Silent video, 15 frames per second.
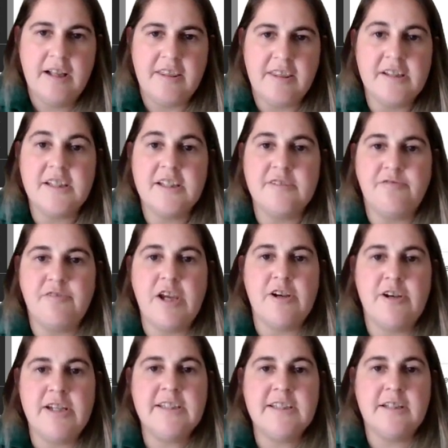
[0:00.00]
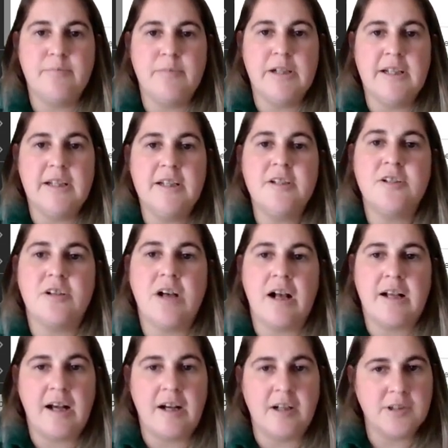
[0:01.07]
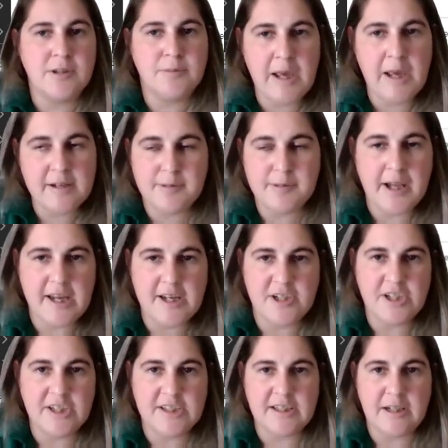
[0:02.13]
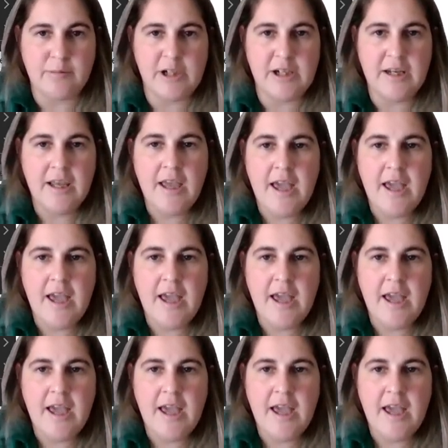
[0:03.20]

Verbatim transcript: This is very similar to our accounts payable aging summary,